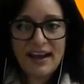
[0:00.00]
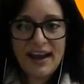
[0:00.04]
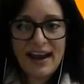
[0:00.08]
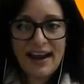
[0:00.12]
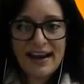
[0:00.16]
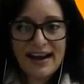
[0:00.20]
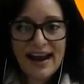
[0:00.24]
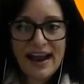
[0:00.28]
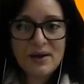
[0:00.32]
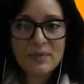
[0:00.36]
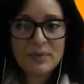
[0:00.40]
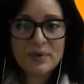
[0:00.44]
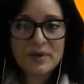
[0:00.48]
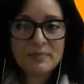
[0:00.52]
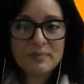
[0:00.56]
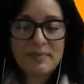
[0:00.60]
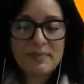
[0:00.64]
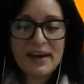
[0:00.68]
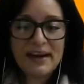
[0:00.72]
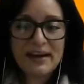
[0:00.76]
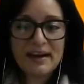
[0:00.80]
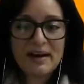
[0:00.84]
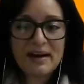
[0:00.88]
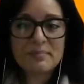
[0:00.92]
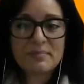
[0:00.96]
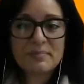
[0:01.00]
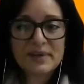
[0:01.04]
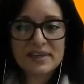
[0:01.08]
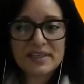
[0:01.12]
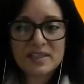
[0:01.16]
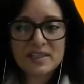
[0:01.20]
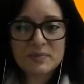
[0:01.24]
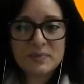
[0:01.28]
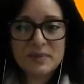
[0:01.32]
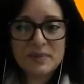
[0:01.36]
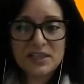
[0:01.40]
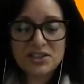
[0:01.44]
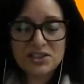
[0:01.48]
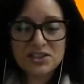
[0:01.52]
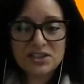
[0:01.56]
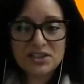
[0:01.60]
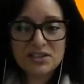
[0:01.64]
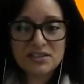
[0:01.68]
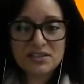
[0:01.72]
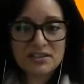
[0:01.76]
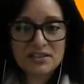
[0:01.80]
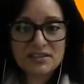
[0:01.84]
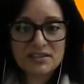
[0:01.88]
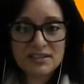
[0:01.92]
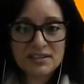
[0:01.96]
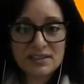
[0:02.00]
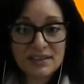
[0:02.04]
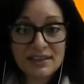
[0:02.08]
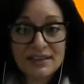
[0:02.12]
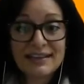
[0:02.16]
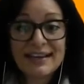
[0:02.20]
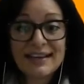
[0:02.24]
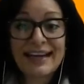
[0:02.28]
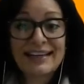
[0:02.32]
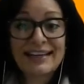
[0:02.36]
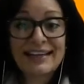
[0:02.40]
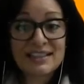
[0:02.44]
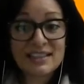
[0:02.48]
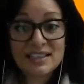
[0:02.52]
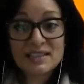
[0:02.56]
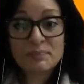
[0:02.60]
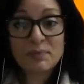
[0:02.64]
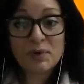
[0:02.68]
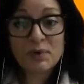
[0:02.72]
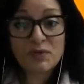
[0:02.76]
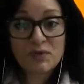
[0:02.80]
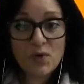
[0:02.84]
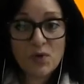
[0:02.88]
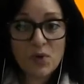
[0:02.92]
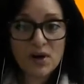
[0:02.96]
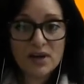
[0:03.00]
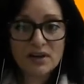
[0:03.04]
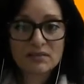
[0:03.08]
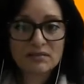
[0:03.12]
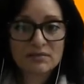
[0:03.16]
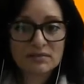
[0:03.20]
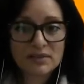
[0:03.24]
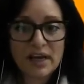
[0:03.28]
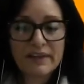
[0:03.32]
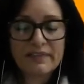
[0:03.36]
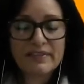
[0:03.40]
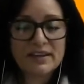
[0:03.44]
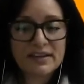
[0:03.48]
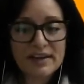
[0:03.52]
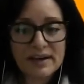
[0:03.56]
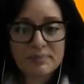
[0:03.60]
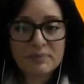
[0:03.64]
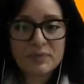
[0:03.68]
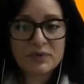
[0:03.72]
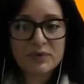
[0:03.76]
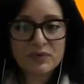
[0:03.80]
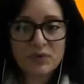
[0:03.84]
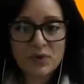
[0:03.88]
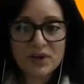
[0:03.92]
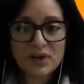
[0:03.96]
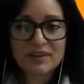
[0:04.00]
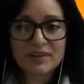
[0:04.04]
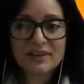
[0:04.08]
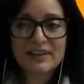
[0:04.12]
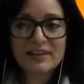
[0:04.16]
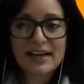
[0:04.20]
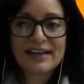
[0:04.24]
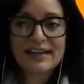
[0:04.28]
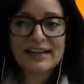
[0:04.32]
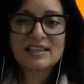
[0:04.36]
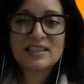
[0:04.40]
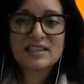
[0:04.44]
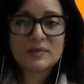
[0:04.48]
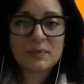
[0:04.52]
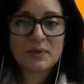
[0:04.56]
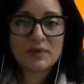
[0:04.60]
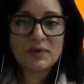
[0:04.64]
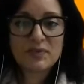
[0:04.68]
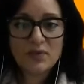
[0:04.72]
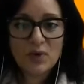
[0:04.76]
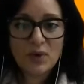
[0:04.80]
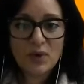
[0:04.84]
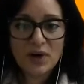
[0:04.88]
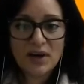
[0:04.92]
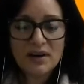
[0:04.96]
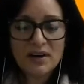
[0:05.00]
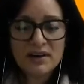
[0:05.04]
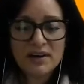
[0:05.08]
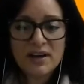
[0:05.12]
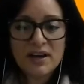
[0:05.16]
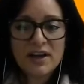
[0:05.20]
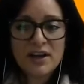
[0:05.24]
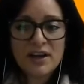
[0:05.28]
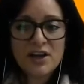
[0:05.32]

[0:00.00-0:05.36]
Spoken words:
and I would make up my speeches nights before, not the night before, nights before.